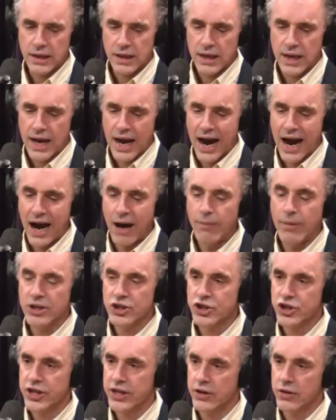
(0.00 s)
How
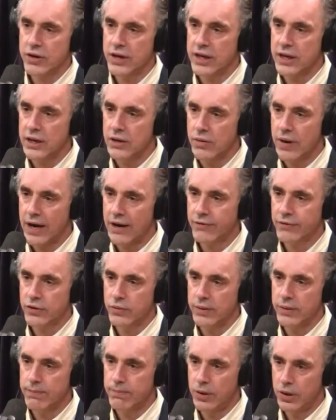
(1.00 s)
much tyranny you have
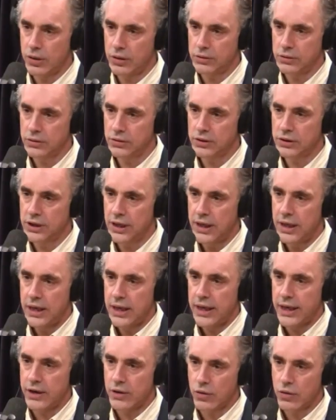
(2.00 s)
to impose
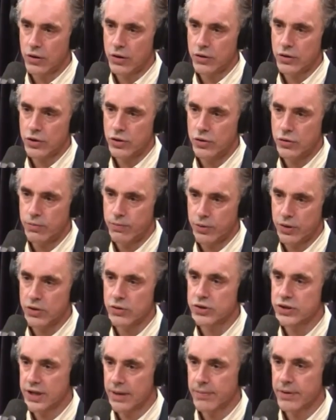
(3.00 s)
in order to
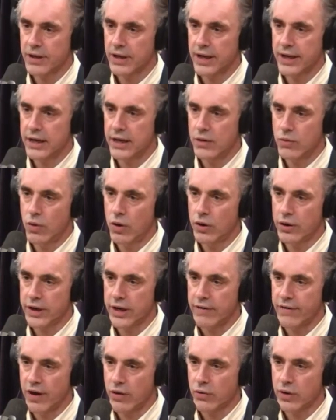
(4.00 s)
produce something like equality
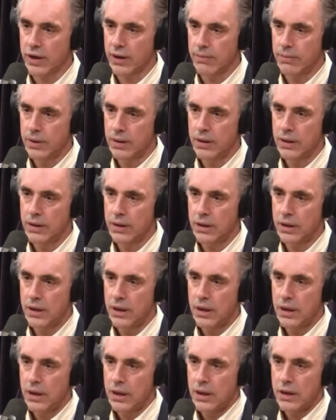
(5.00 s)
of outcome.
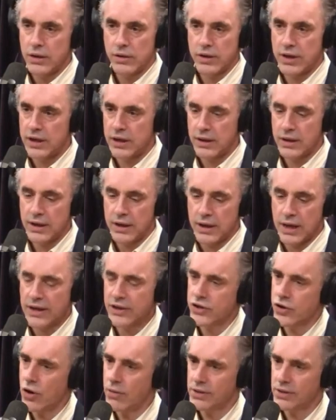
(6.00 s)

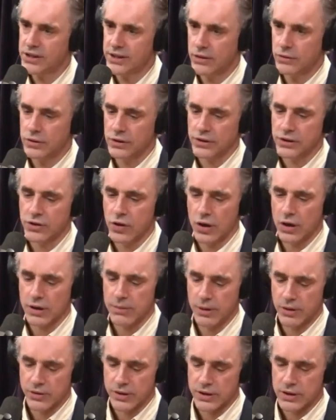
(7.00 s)
And Thomas Sowell's talked
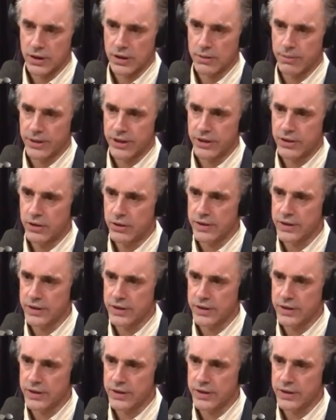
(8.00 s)
about this a little bit too.